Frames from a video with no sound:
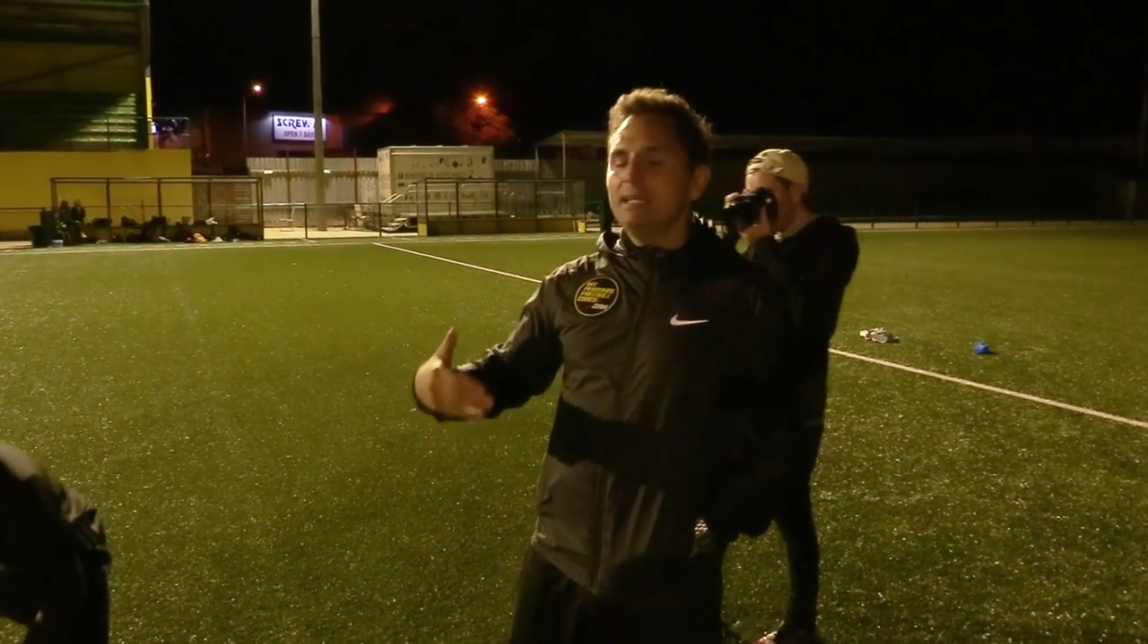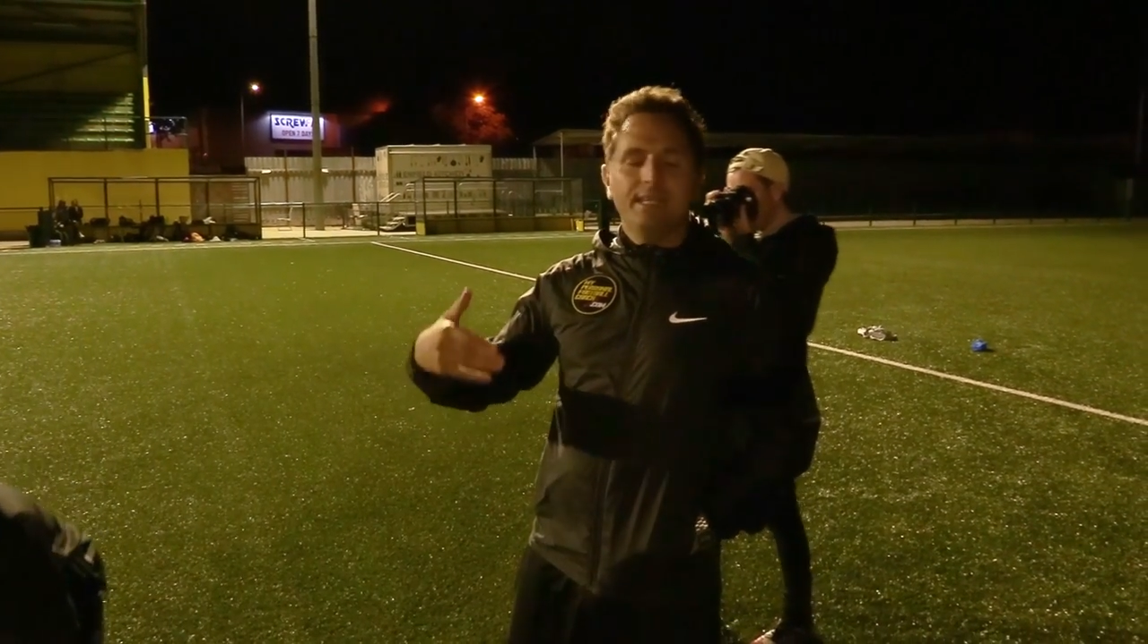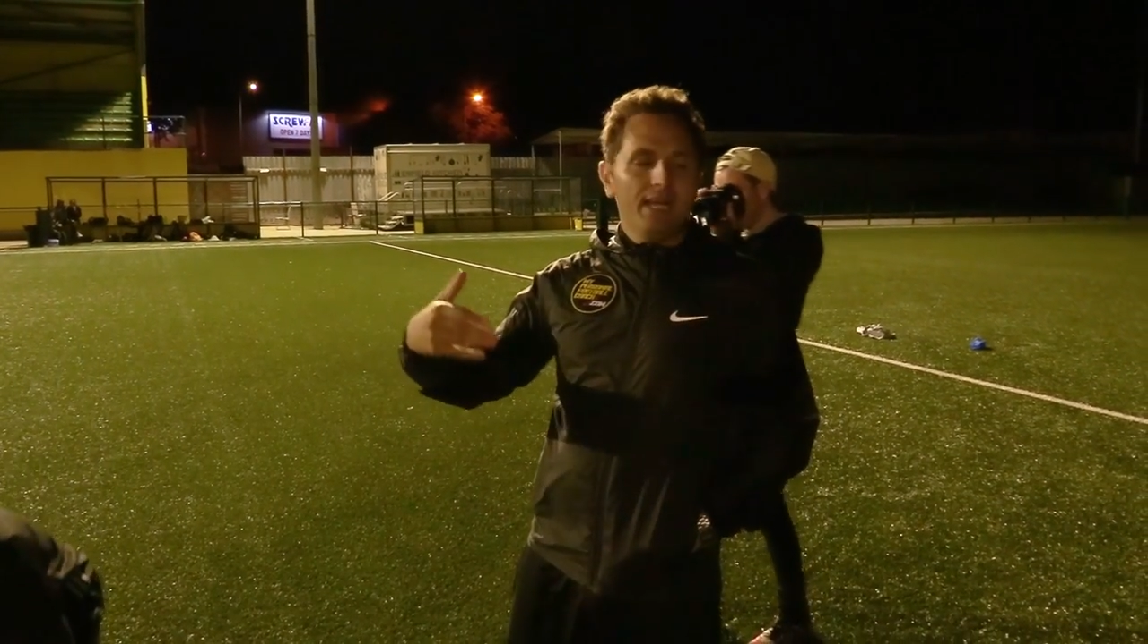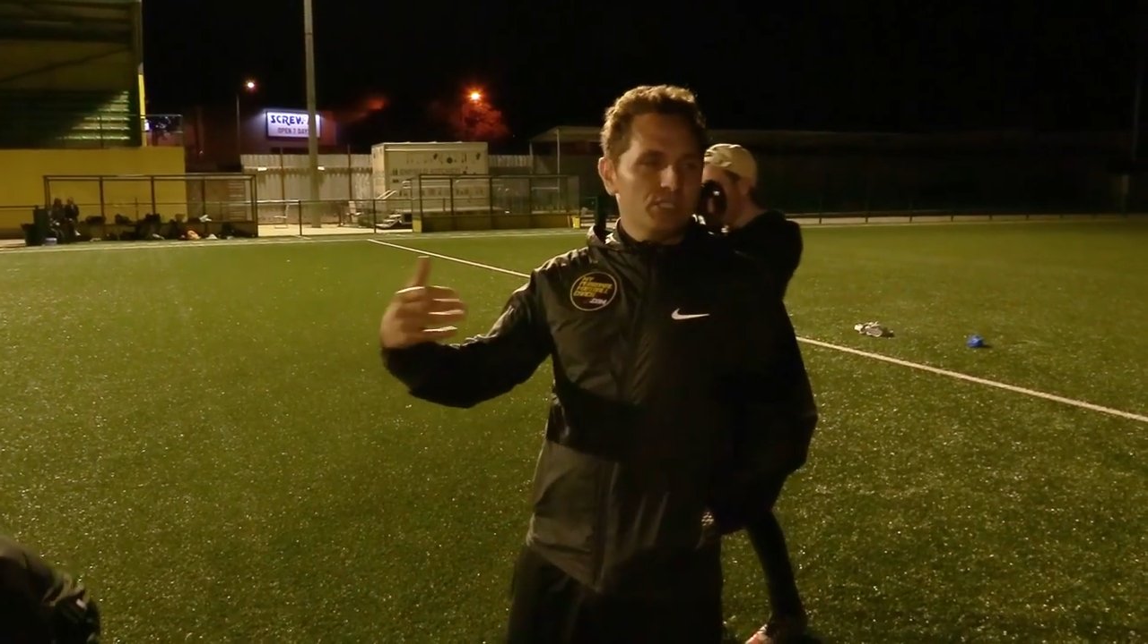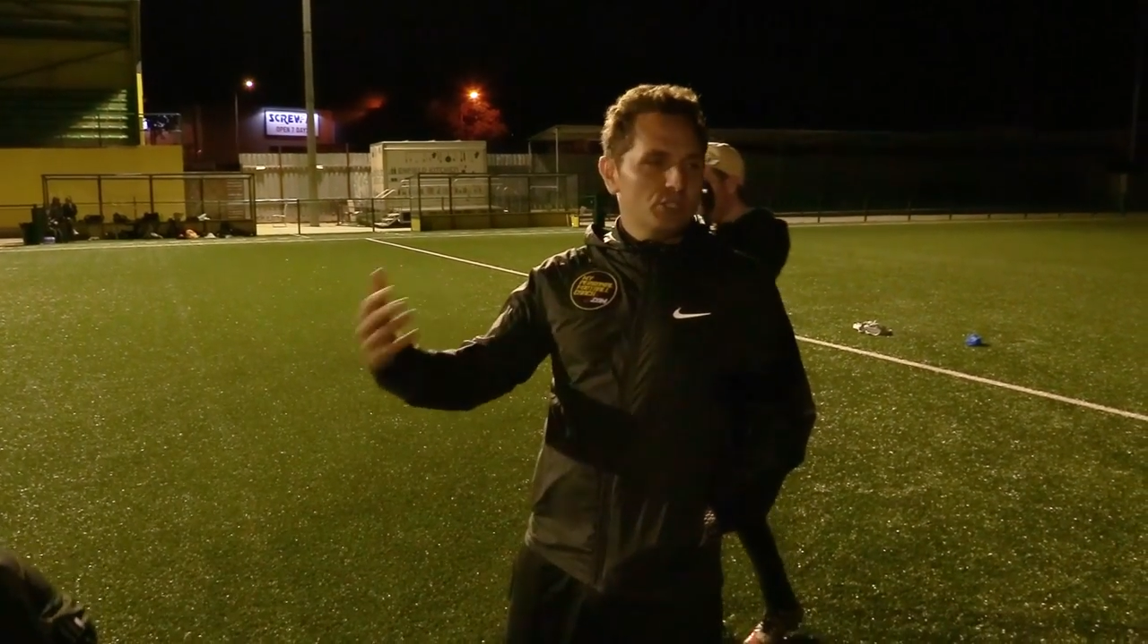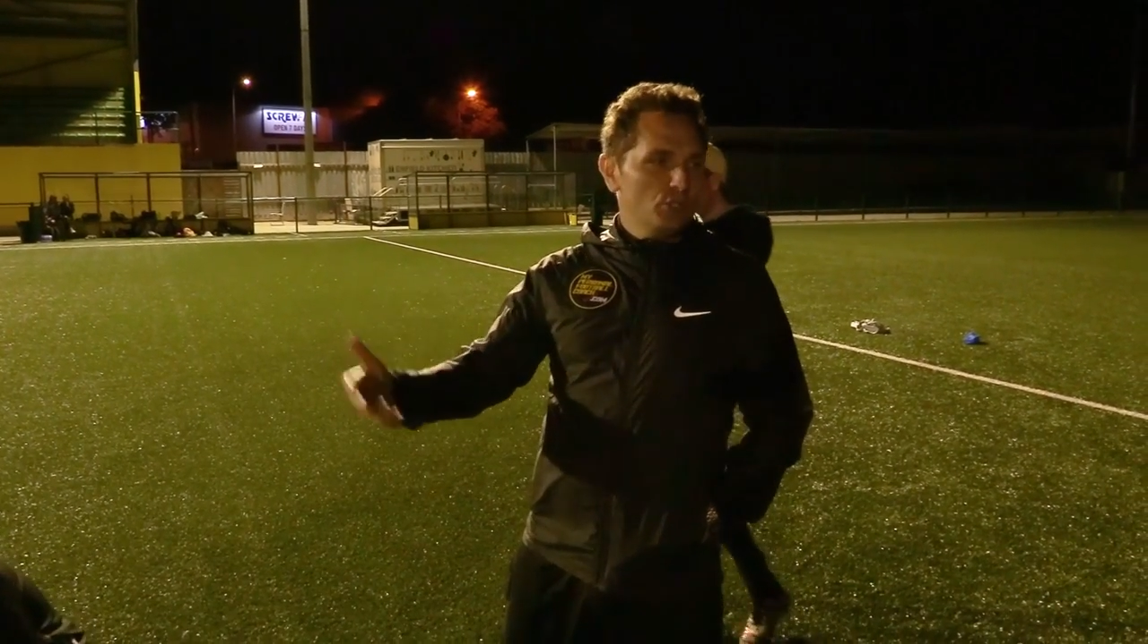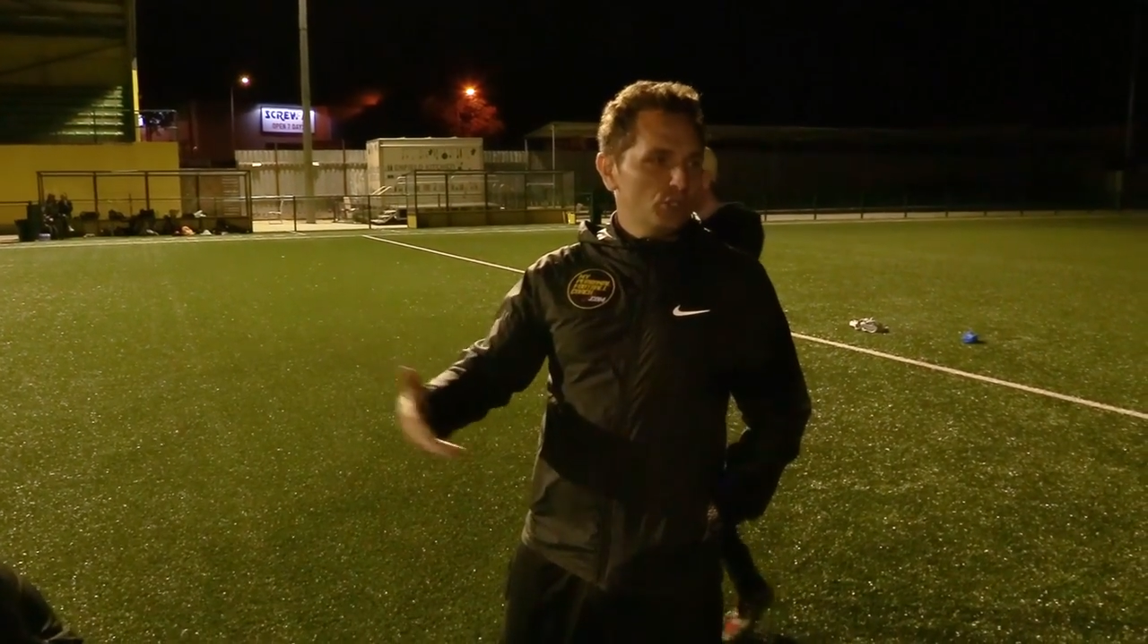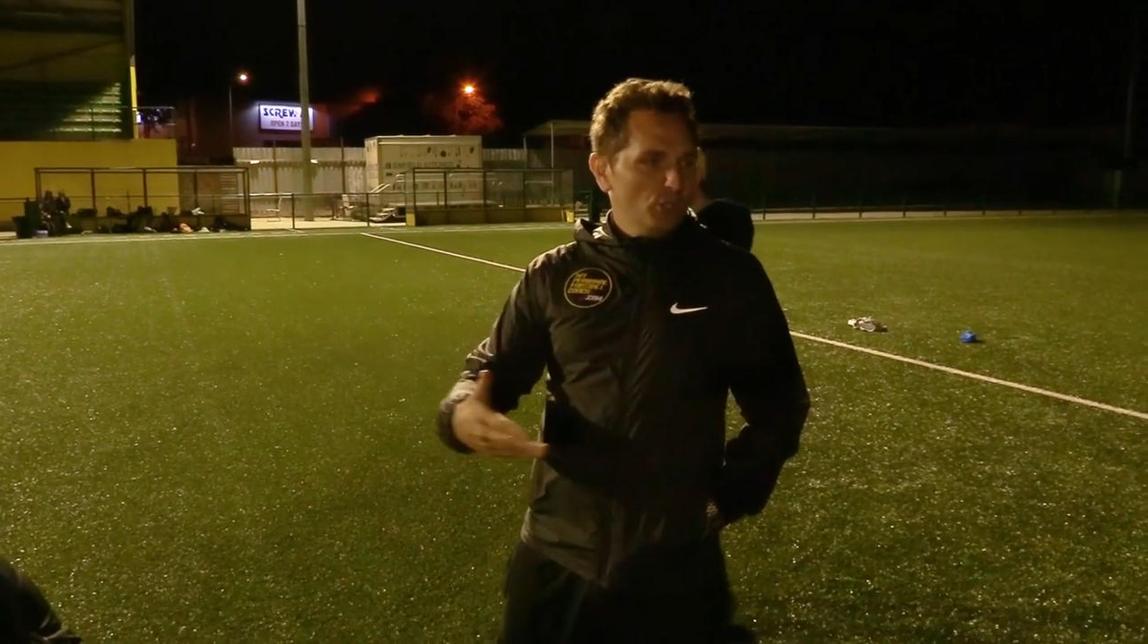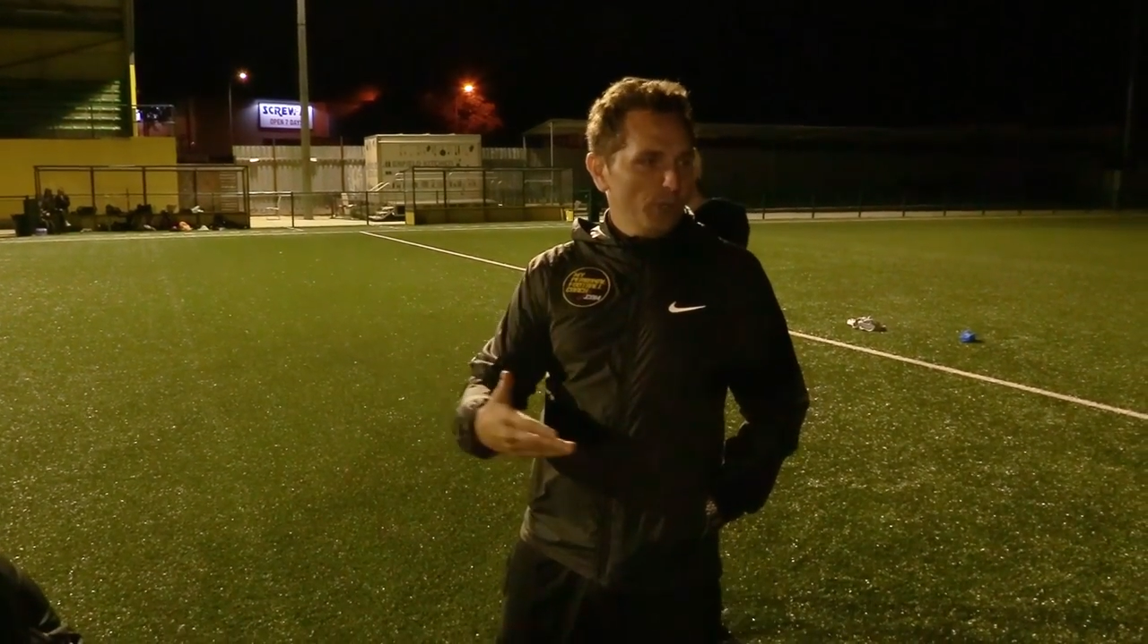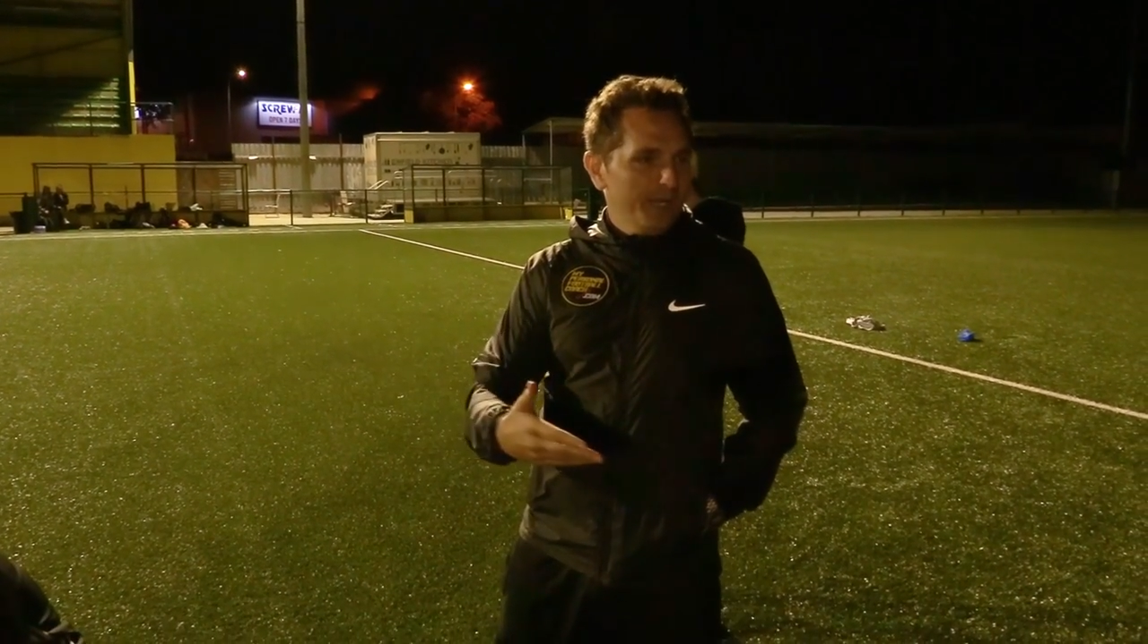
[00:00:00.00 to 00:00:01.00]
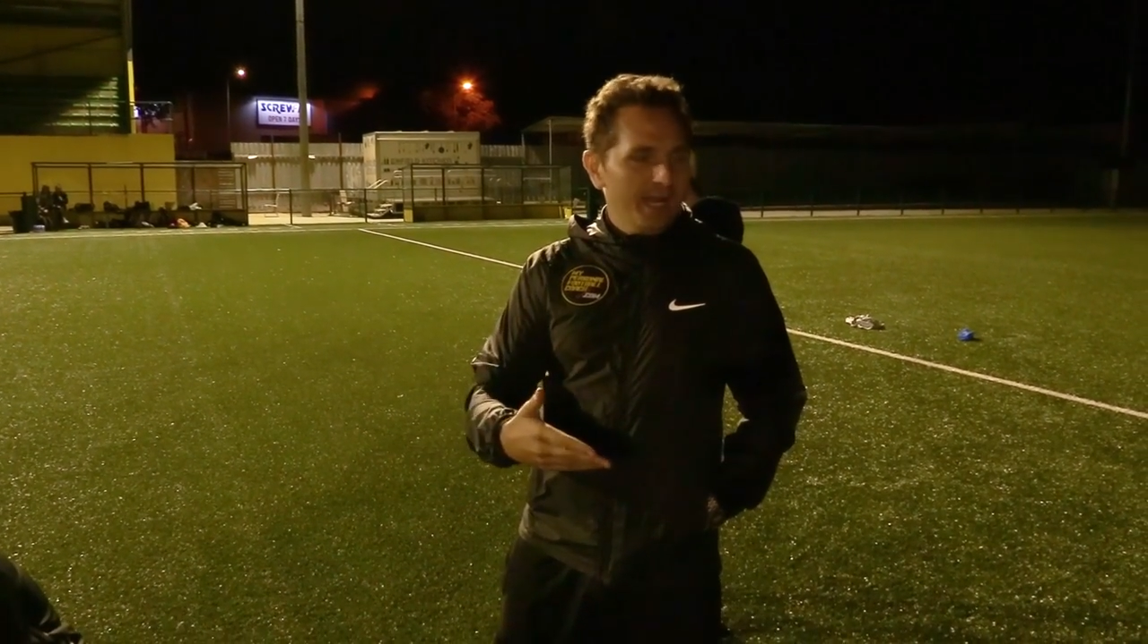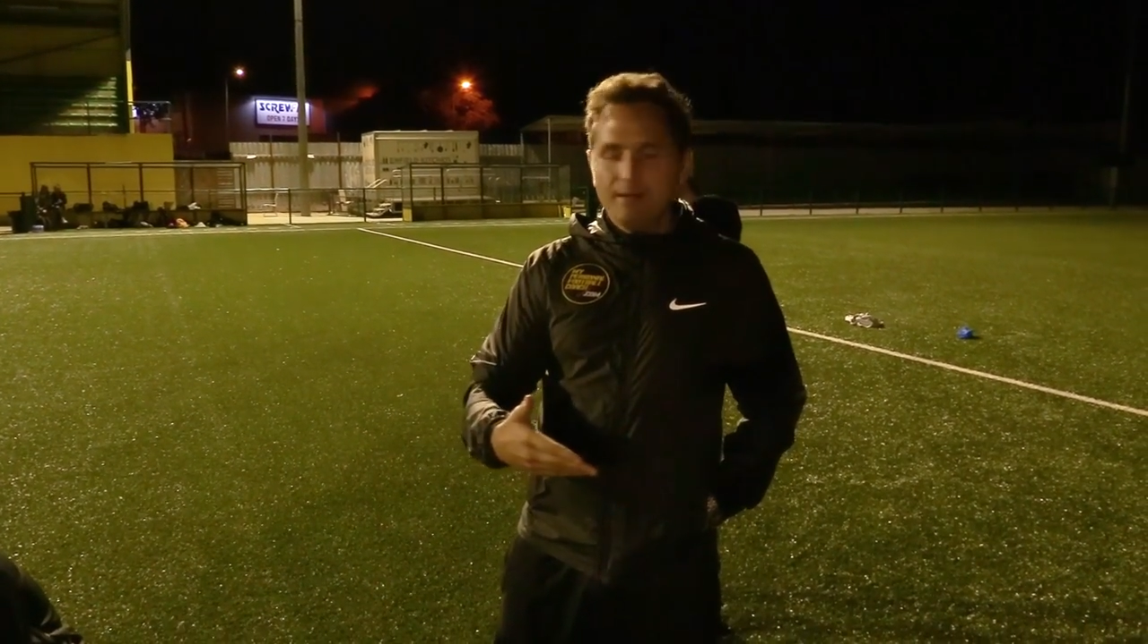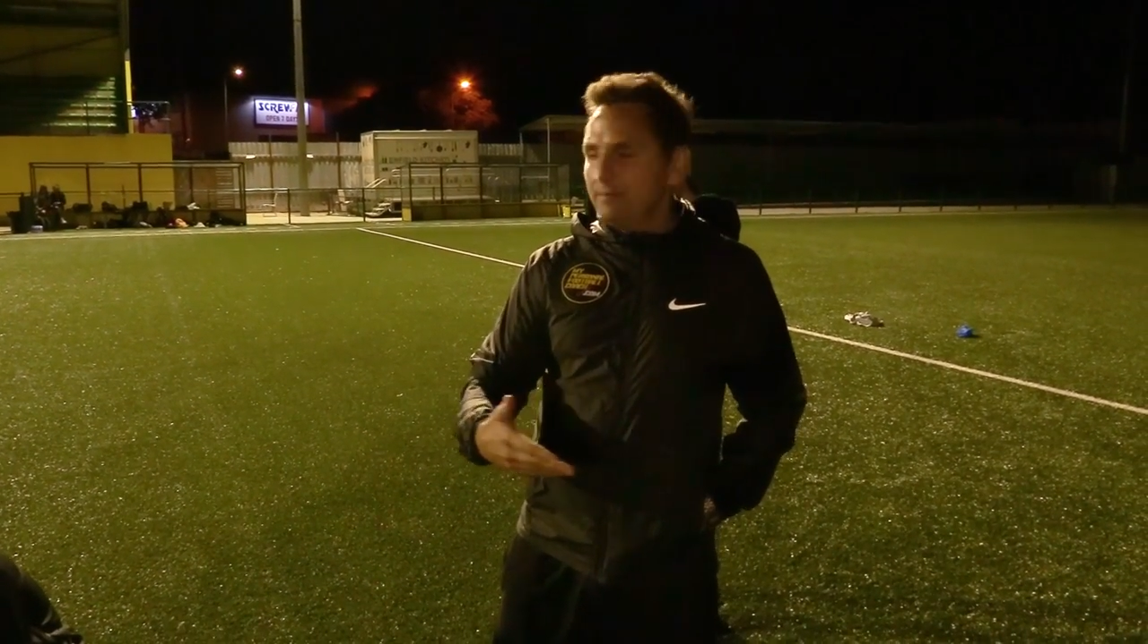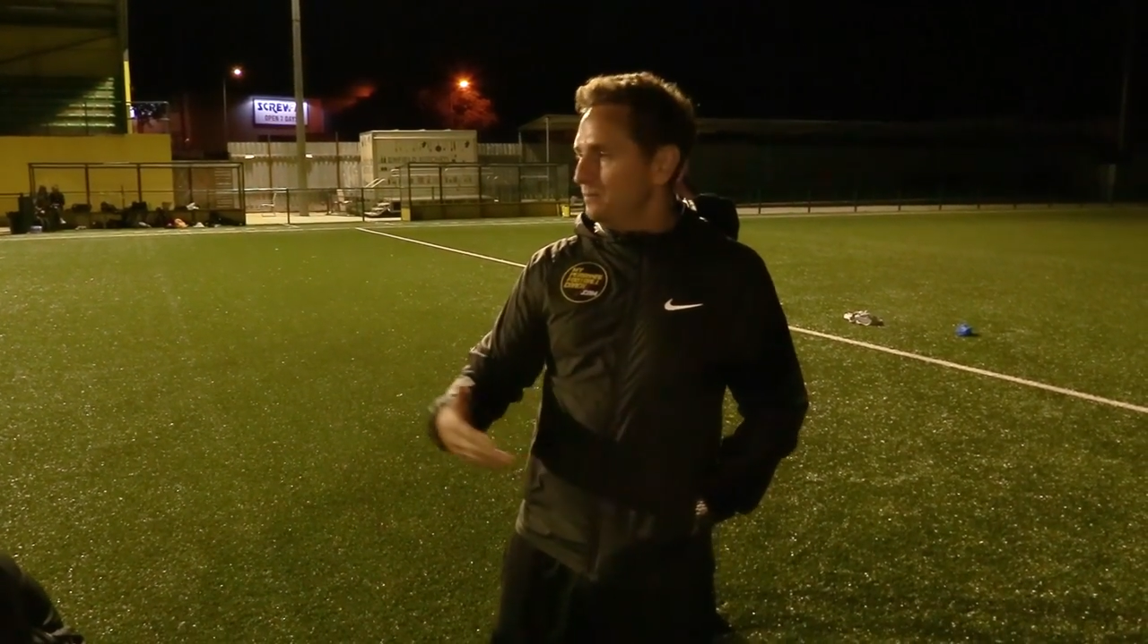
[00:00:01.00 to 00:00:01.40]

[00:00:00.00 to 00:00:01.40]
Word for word: get us used to doing that.